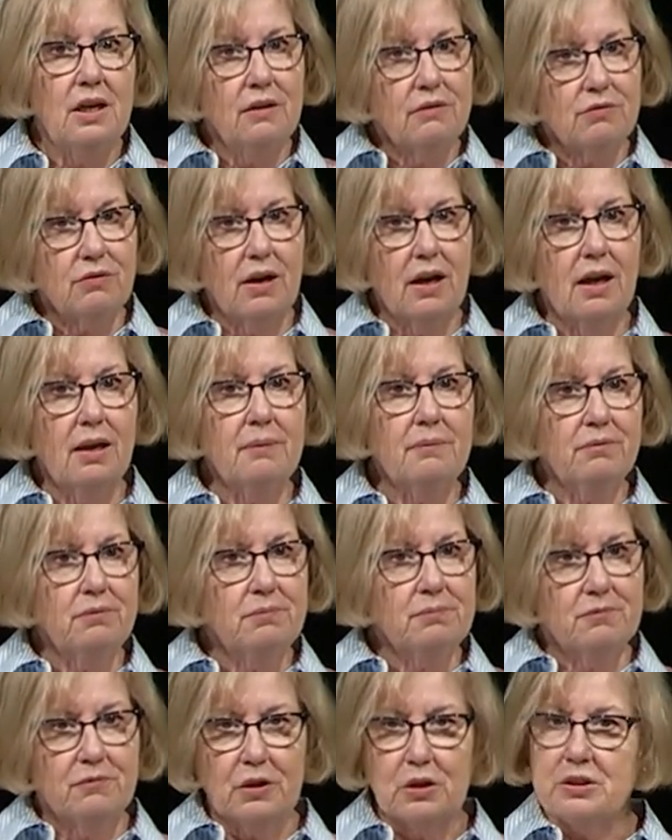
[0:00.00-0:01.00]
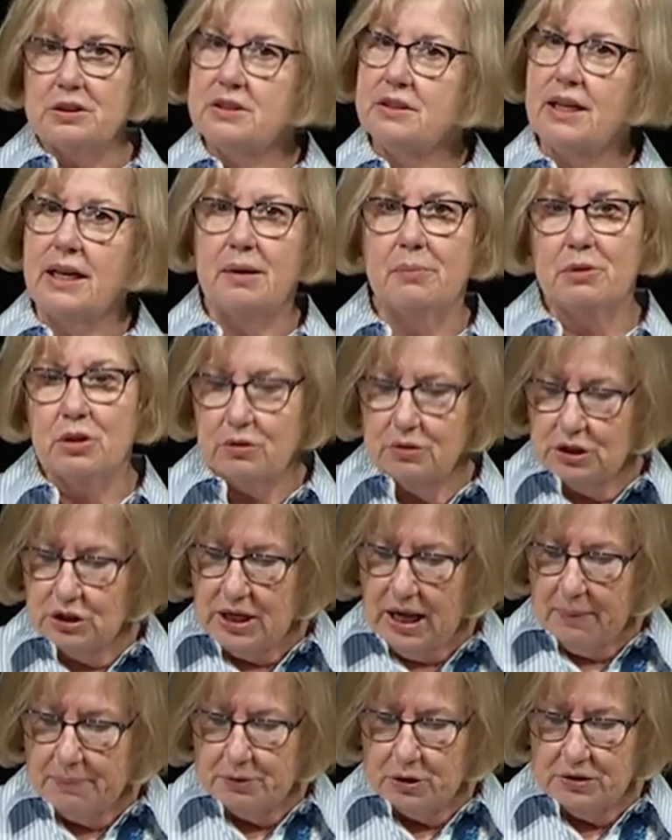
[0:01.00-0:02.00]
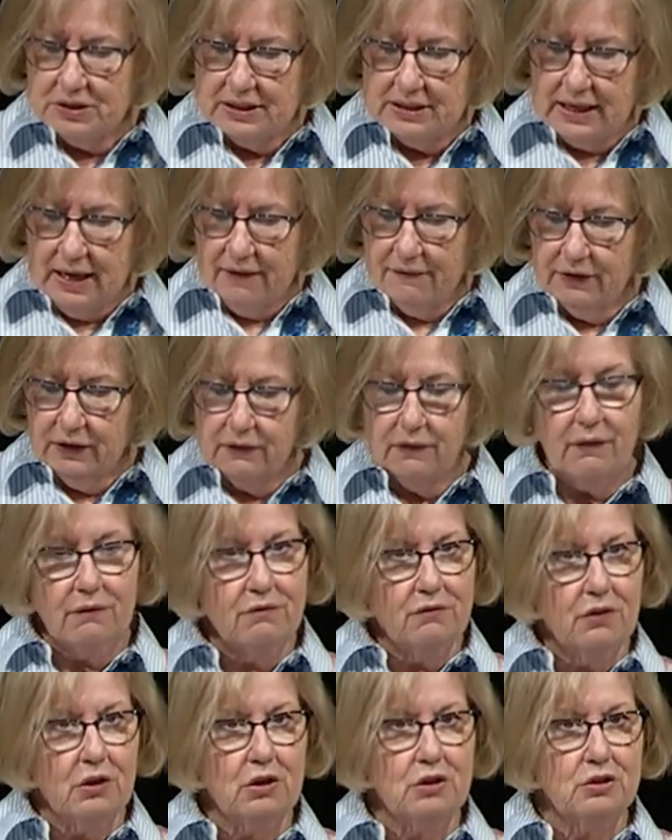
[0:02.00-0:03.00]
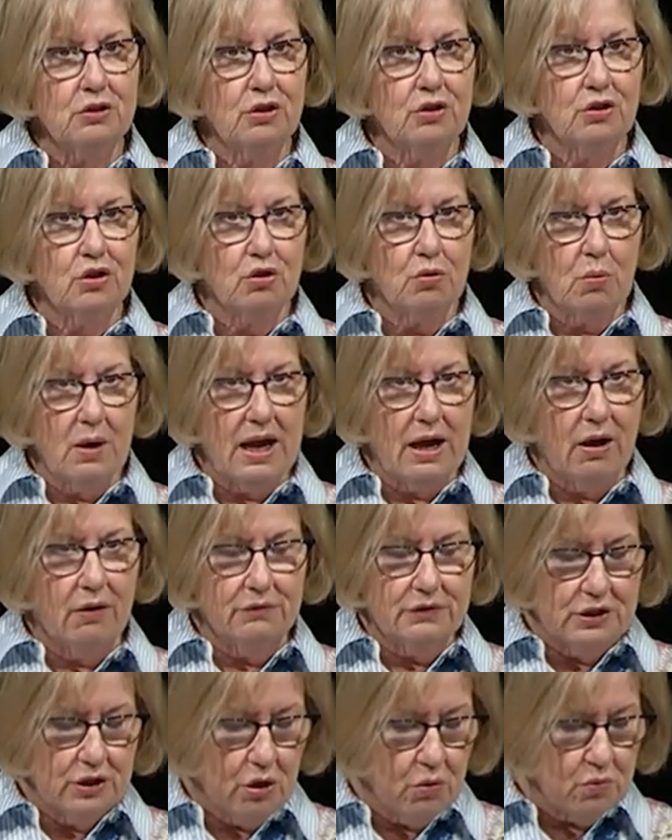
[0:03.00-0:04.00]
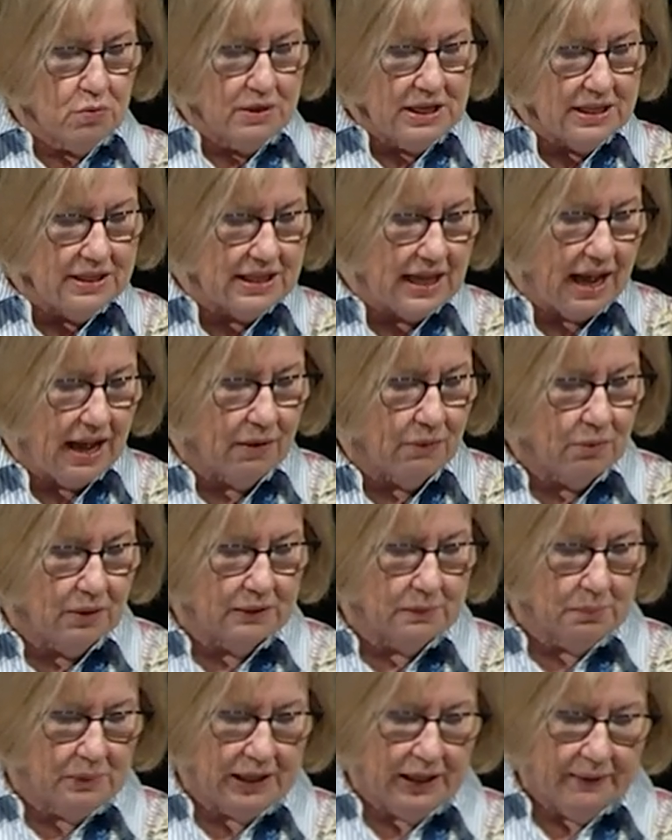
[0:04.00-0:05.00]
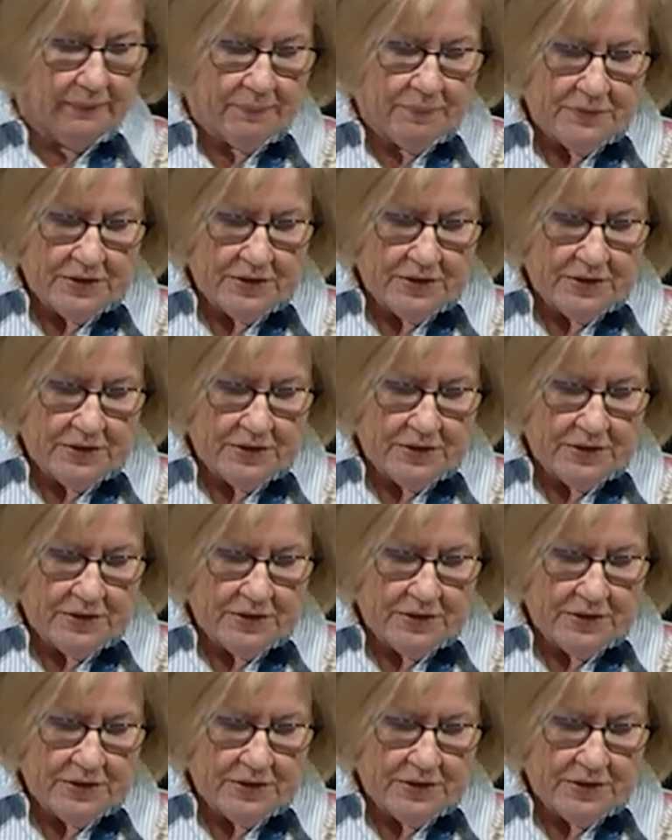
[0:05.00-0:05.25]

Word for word: from 1 Samuel chapter 7 verse 12. So read that with me.